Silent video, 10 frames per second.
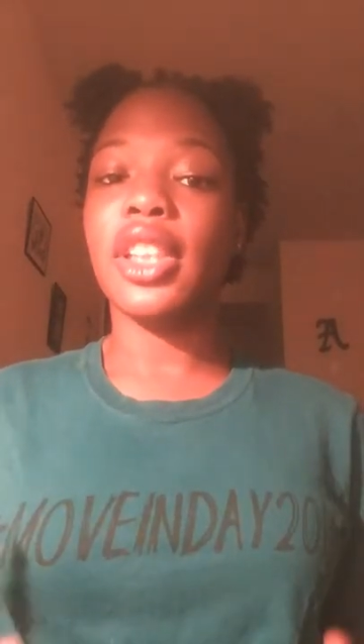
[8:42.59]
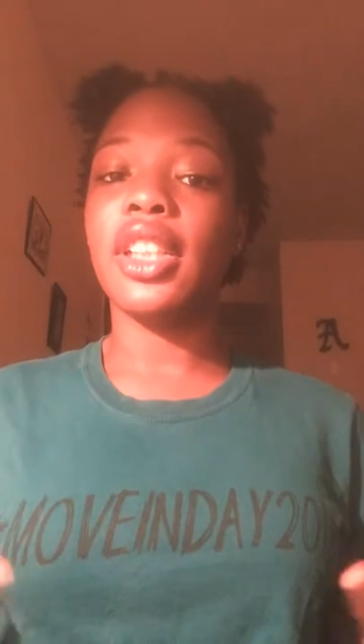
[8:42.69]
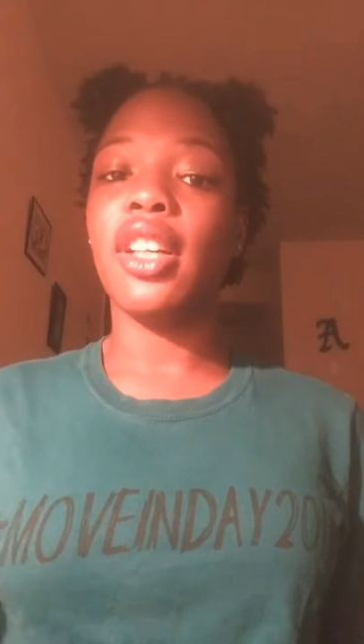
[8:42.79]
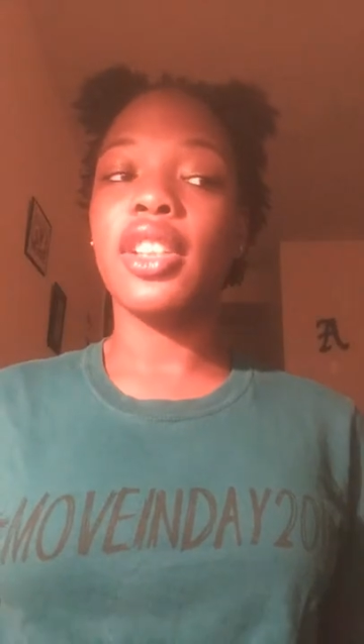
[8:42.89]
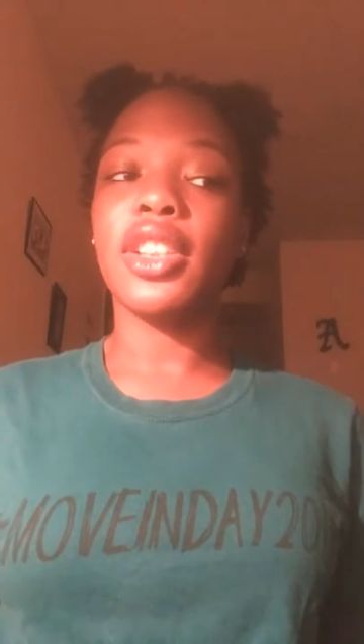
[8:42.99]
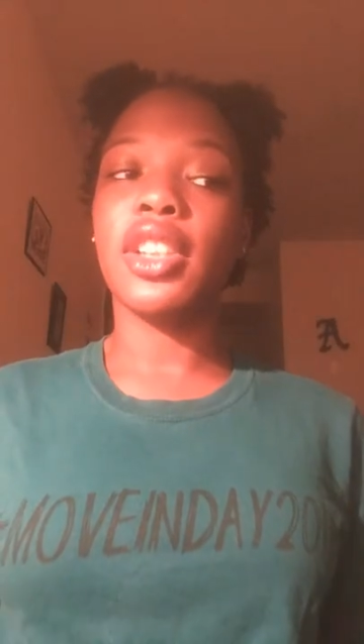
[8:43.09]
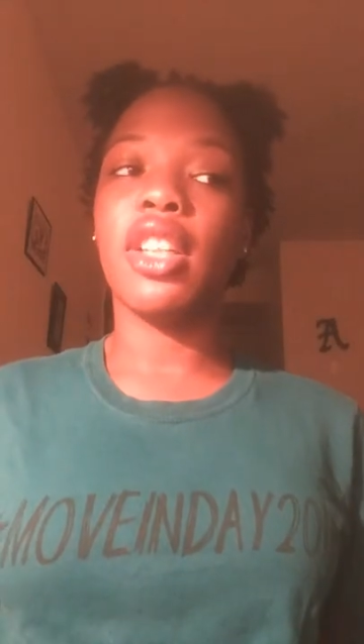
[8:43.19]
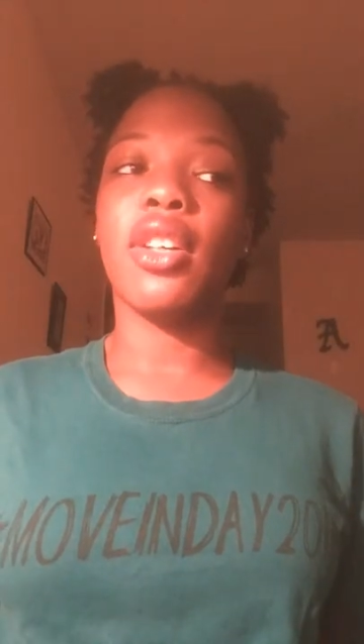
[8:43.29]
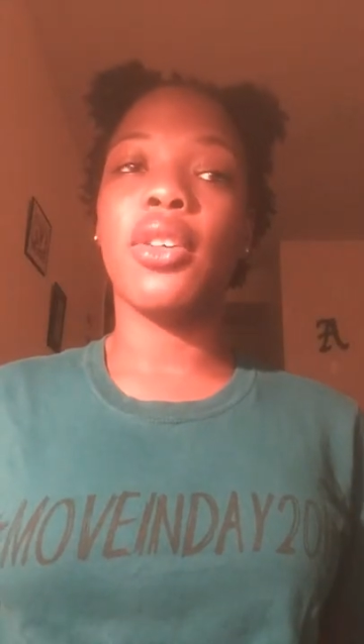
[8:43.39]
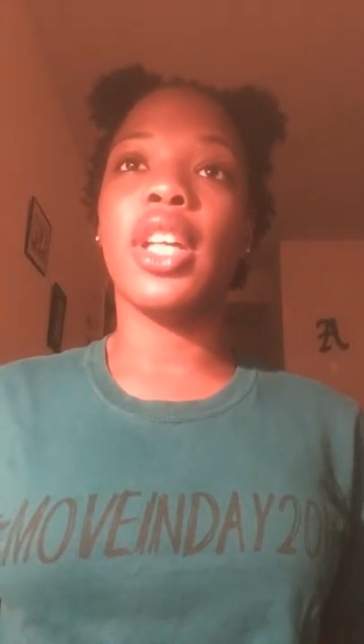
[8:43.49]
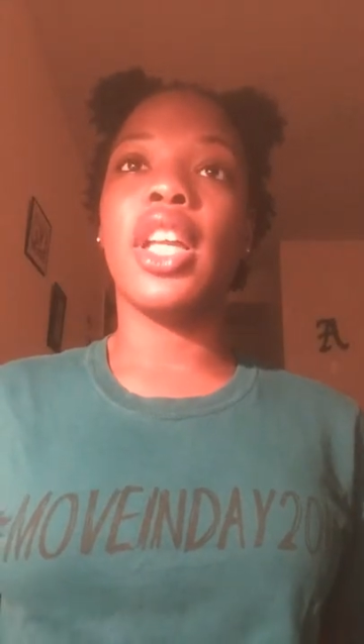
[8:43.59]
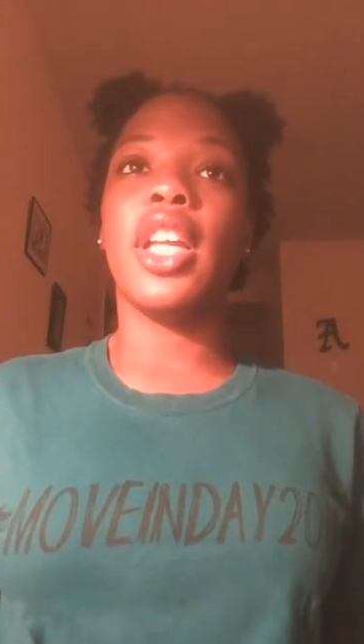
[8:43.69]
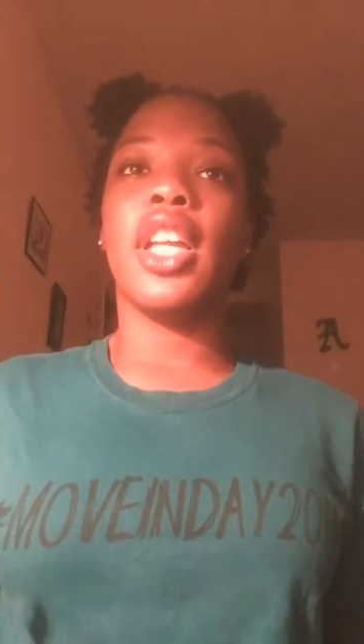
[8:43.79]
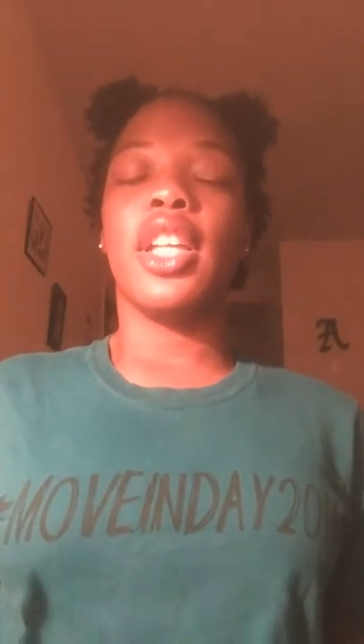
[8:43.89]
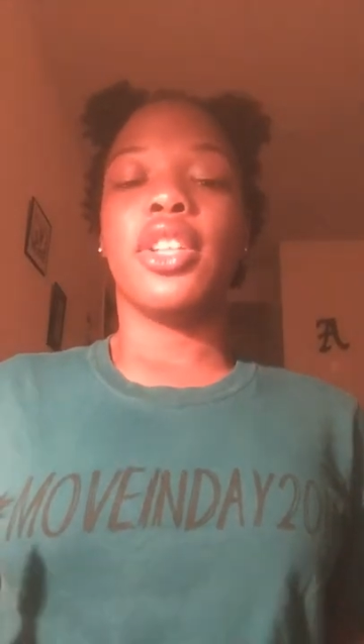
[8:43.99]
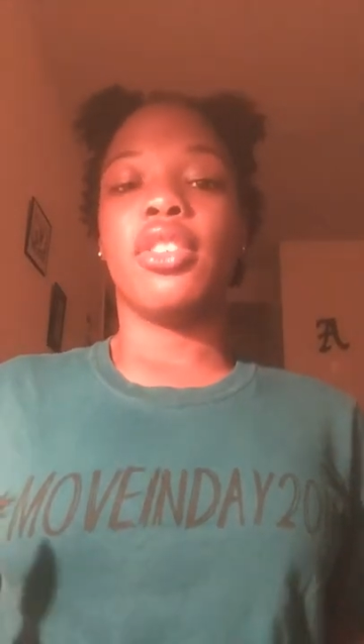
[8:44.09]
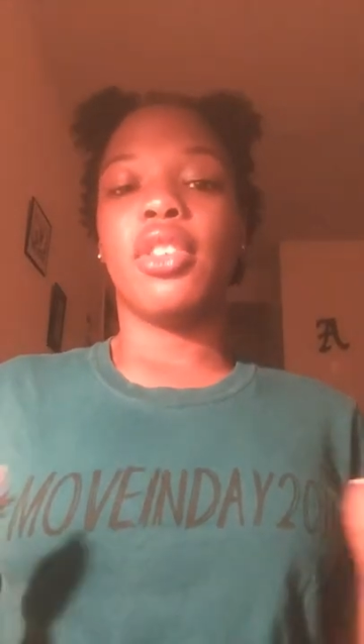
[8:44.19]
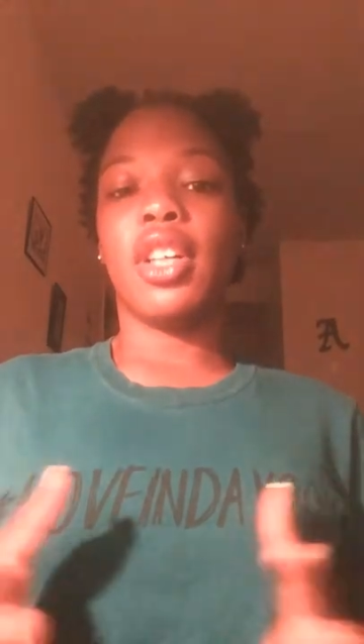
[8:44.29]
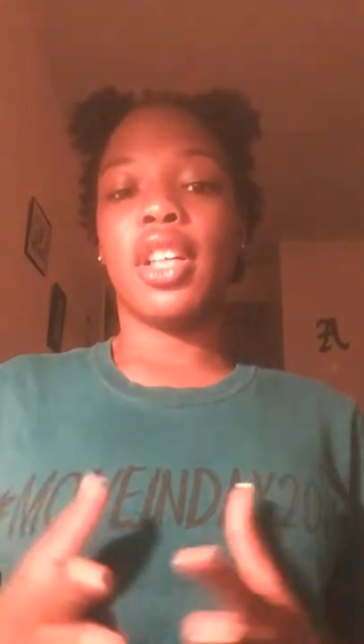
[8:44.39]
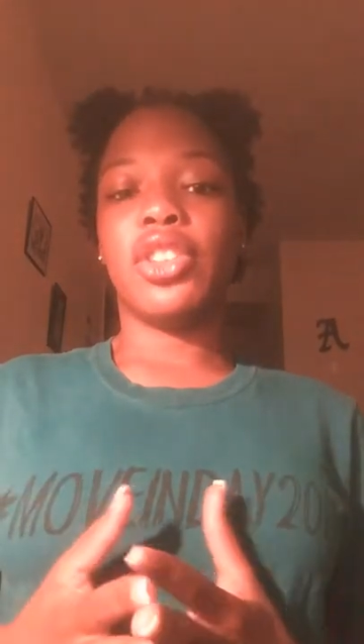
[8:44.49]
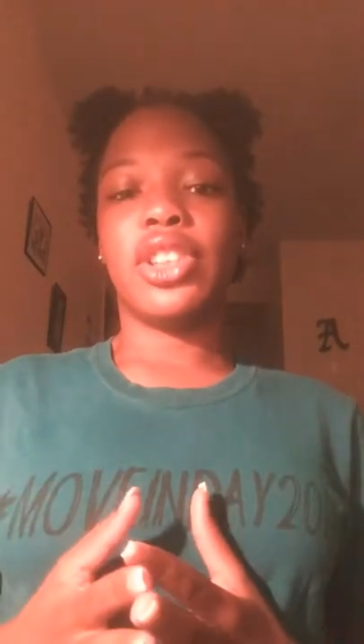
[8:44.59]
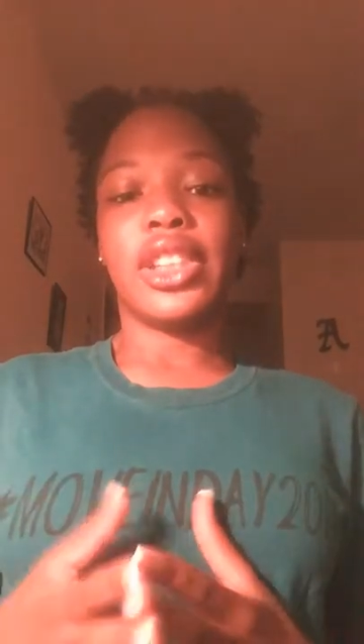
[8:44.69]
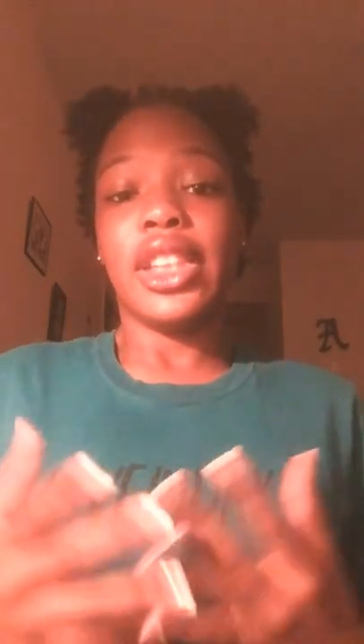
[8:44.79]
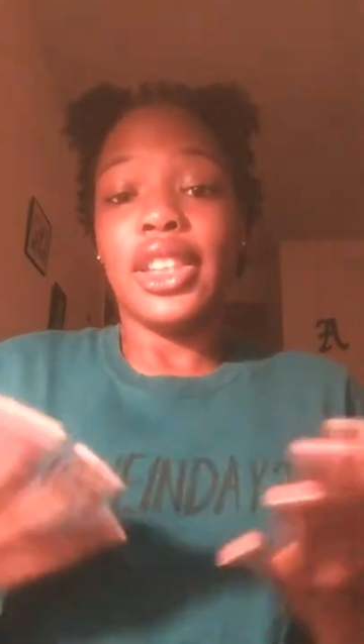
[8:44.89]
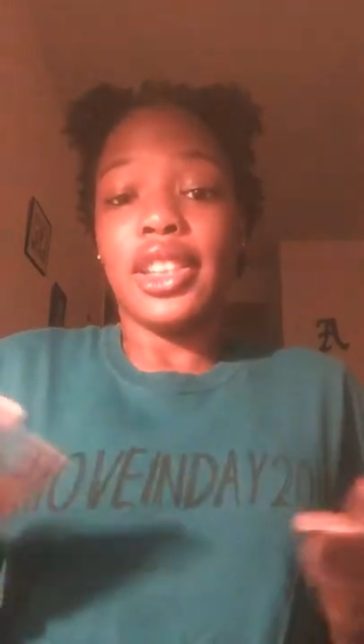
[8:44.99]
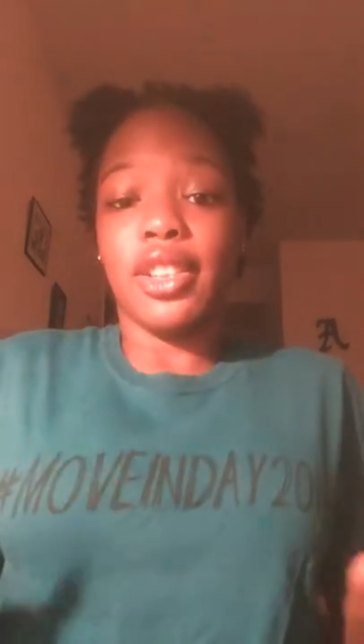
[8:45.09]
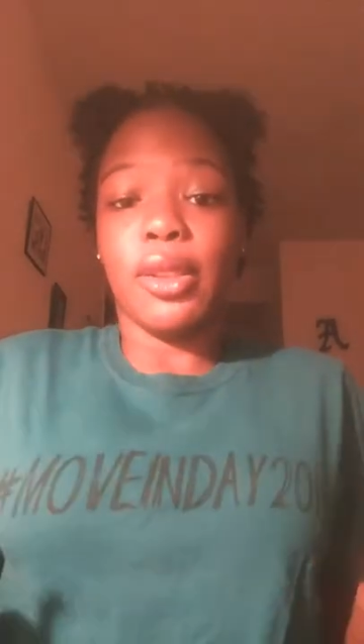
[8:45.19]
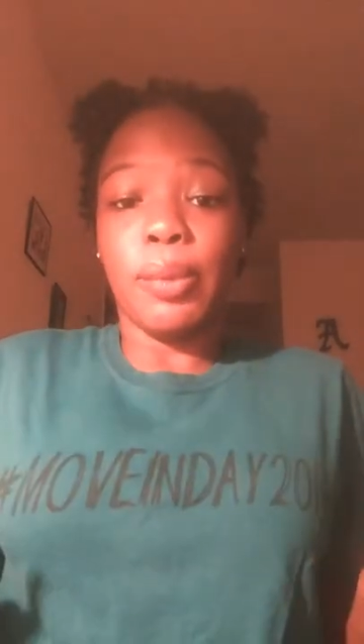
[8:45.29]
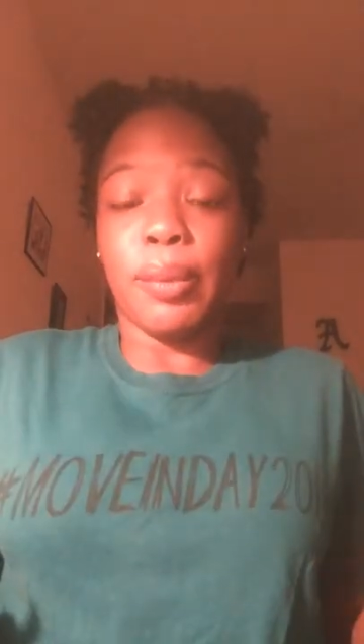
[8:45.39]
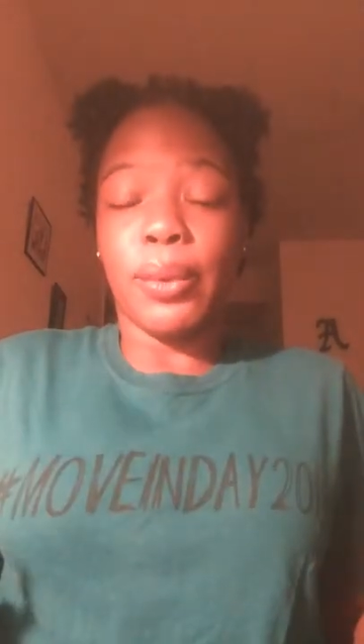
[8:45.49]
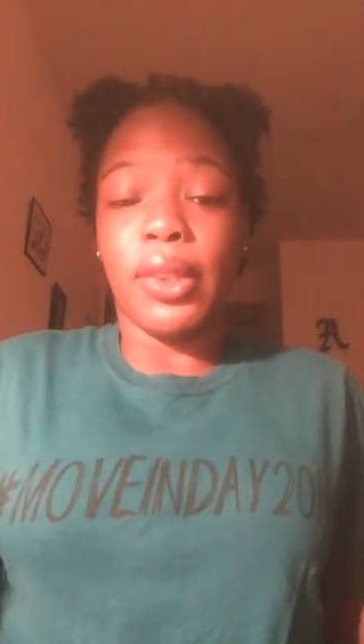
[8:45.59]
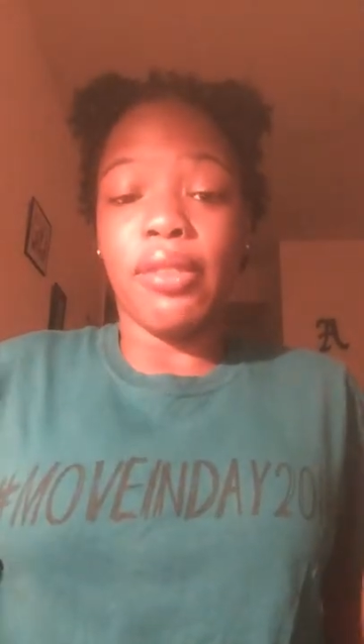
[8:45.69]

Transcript: And also, you are just getting to know people.